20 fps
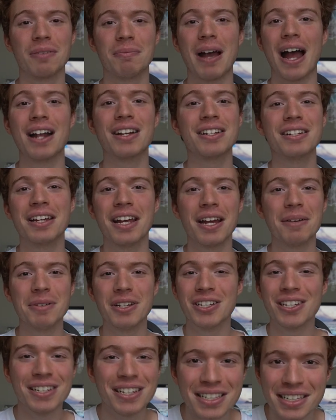Imagine him.
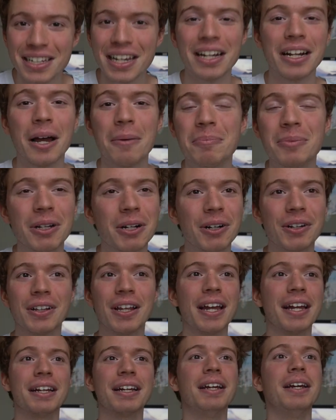He should just get up there and,
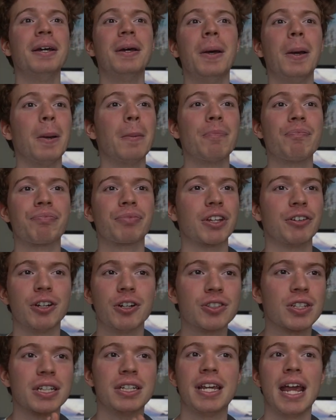like, if
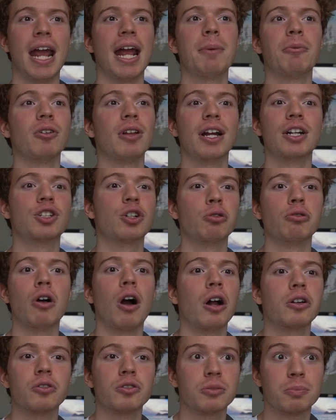there's a game where, like,
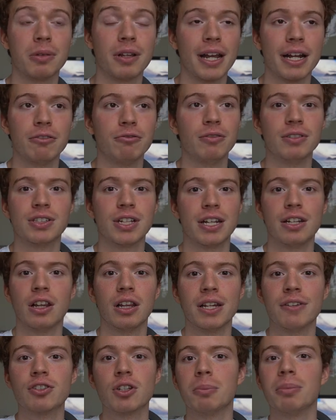Toronto's playing, say the
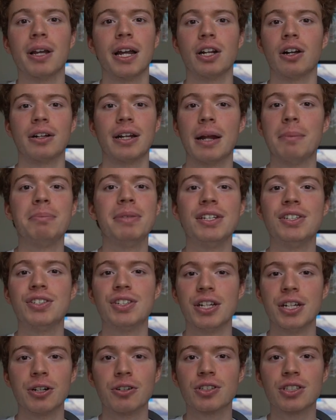Leafs are playing on
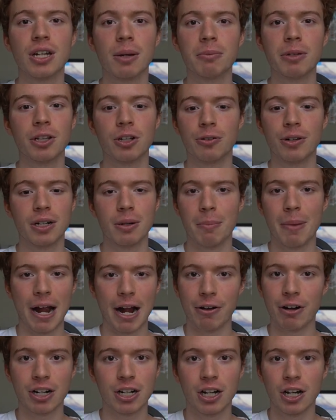NBC or something, they're in
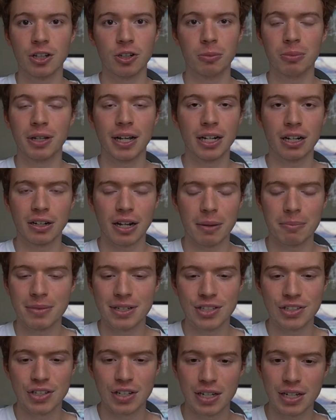America and they're playing on
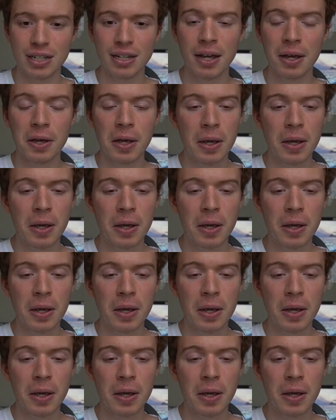NBC.